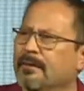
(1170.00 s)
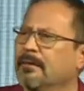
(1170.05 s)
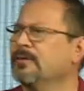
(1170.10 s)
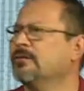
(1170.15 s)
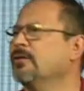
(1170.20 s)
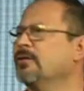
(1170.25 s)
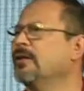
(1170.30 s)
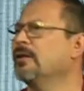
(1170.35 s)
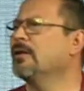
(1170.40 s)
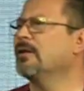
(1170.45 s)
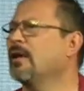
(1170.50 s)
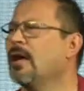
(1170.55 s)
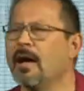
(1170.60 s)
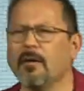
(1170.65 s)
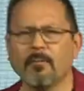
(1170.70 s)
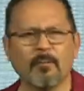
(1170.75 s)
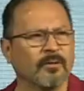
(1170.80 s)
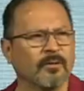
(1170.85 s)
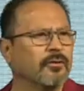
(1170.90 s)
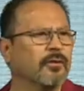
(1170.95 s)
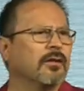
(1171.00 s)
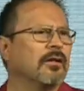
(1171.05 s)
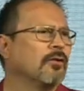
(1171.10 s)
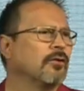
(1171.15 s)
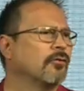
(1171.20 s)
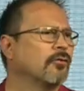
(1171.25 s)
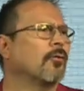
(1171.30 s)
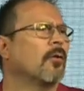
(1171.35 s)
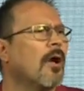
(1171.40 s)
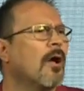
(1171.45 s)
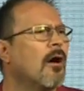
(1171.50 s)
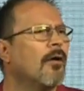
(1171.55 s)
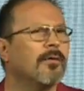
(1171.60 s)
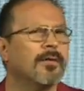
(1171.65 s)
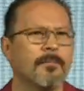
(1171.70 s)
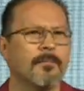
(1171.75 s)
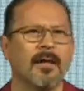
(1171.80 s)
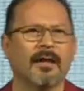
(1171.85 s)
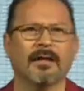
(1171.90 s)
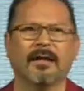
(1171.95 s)
I want you to, God wants you to destroy all
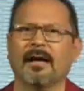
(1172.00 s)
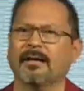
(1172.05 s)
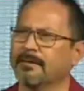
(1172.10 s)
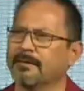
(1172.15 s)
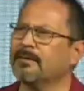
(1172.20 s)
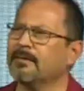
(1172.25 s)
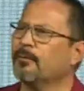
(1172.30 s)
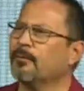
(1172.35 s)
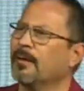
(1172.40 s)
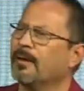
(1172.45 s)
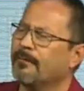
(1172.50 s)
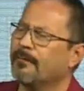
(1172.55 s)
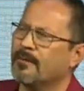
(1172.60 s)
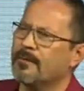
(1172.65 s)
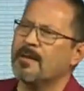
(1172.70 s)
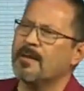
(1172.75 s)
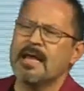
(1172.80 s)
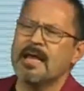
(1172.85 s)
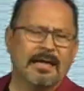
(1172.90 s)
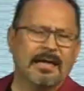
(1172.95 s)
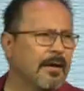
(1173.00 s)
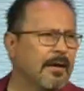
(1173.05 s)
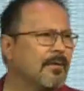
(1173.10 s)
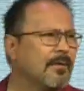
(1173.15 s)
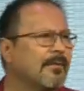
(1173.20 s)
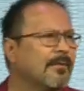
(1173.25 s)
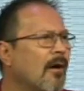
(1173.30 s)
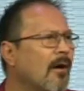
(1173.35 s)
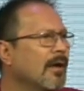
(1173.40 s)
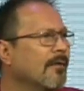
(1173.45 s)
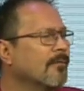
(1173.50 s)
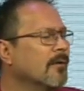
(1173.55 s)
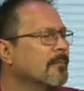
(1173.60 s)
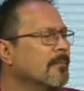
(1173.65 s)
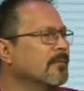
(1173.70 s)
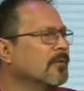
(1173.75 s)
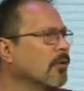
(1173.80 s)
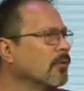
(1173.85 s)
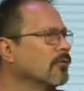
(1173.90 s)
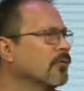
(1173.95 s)
the Amalekites. Get rid of them. Get rid of all of
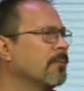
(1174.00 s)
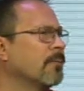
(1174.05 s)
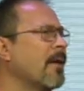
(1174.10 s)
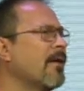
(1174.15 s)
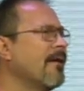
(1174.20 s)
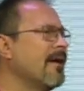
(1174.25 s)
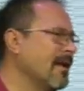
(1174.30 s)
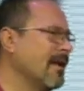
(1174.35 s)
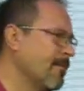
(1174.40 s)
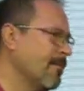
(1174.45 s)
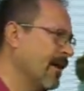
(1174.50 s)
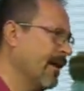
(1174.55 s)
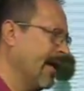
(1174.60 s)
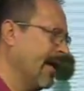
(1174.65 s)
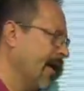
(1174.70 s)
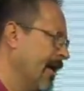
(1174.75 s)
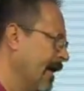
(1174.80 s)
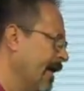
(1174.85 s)
them. Don't spare anybody.